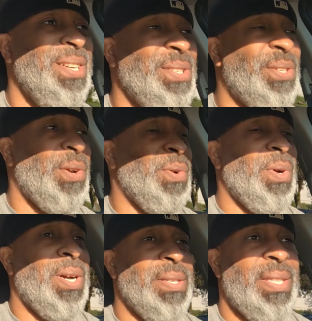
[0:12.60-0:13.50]

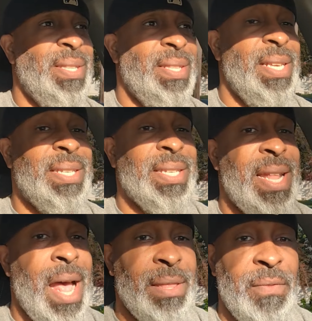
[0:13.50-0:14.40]
So this is
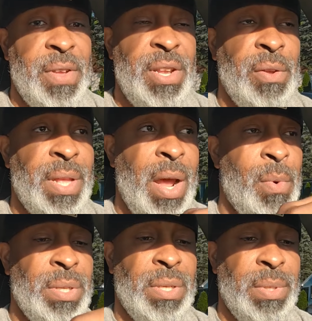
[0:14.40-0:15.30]
not the video that I
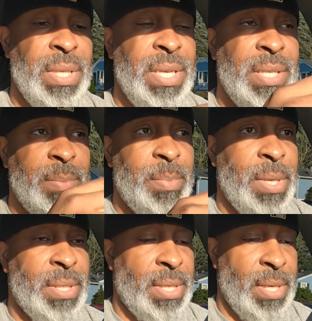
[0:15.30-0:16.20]
wanted to release,
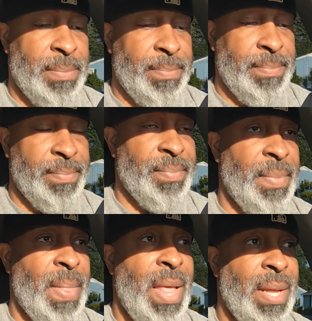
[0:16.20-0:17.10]
but
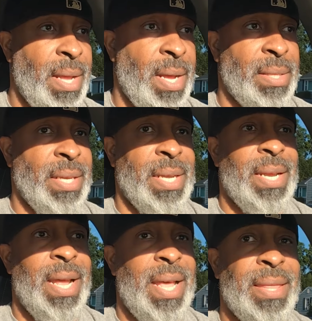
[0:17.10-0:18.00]
I
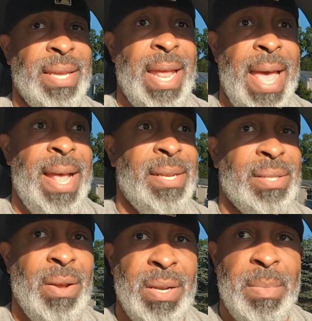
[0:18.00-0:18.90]
think I had to
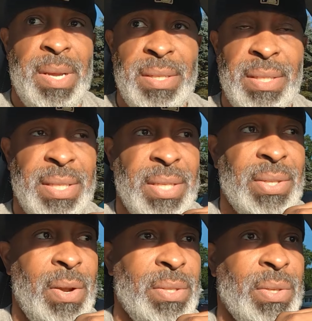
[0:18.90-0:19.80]
talk about it since I
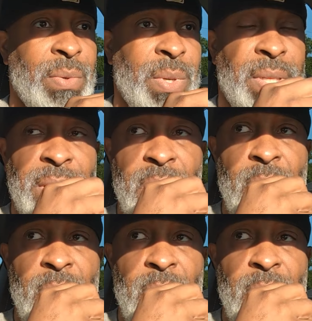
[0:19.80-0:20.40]
saw it so quickly.